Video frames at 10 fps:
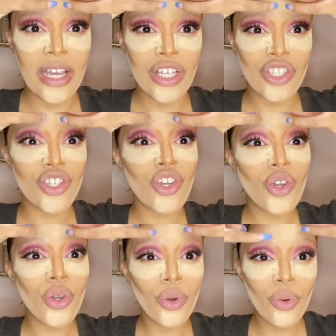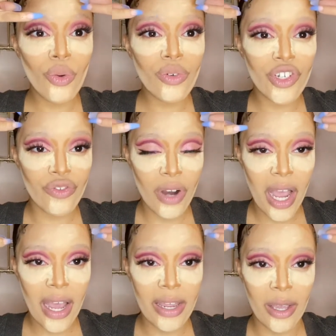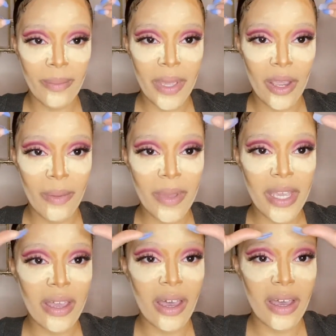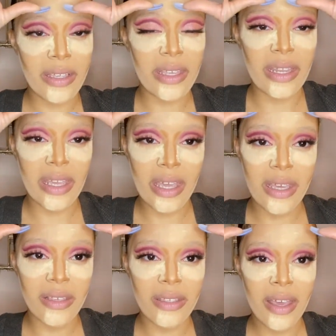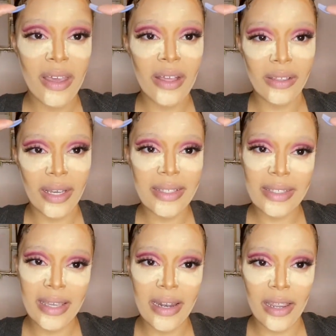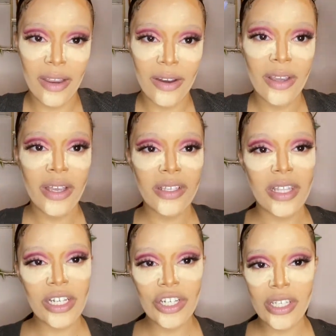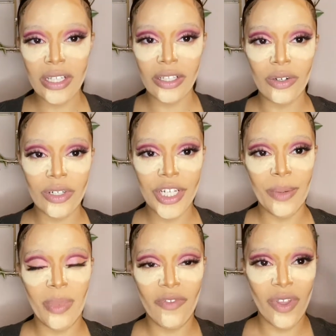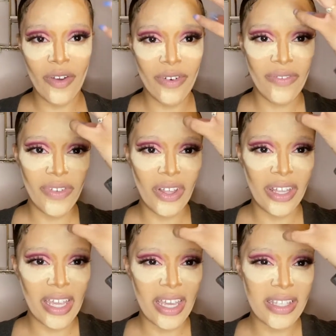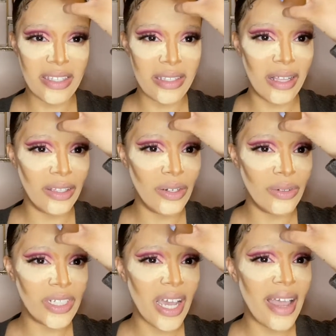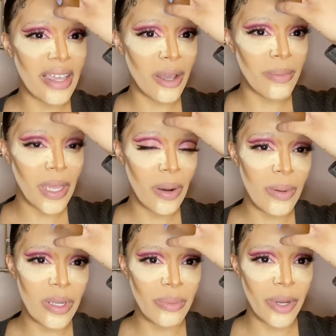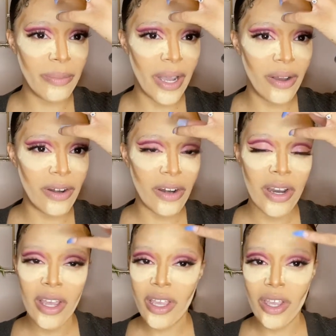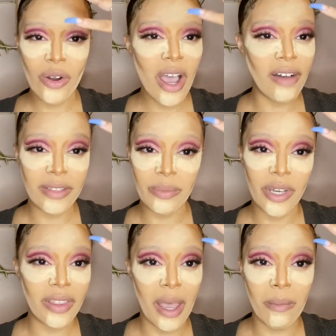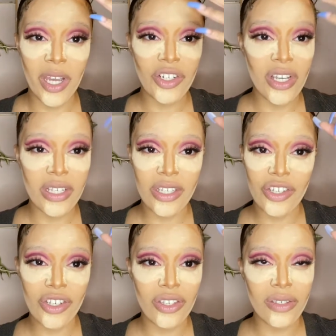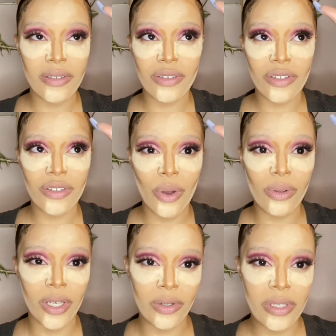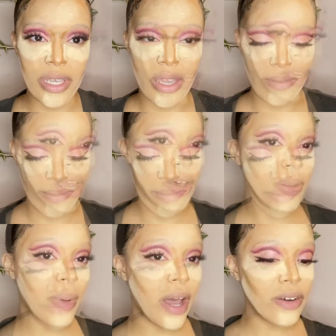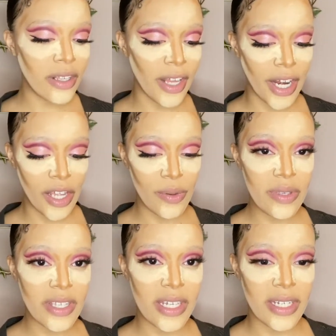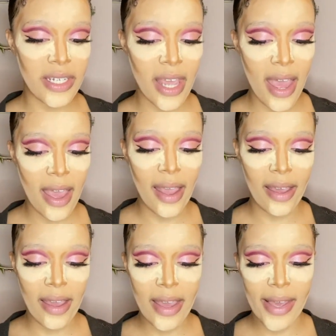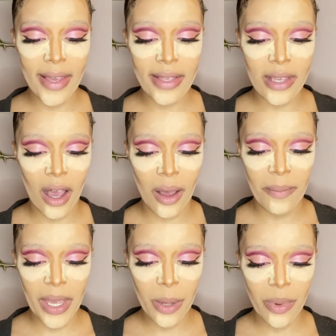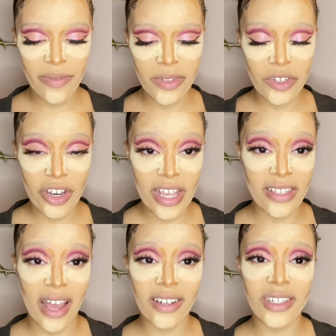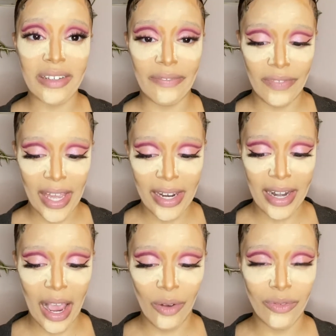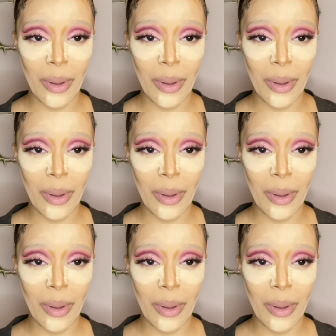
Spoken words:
too dry up here because it is less skin here. So that's just a little tip. If you ever feel like it's a little tight up here when you put powder, you don't have to put that much because it's just so little skin. Now the powder that I use today is Makeup Revolution. It's actually faded out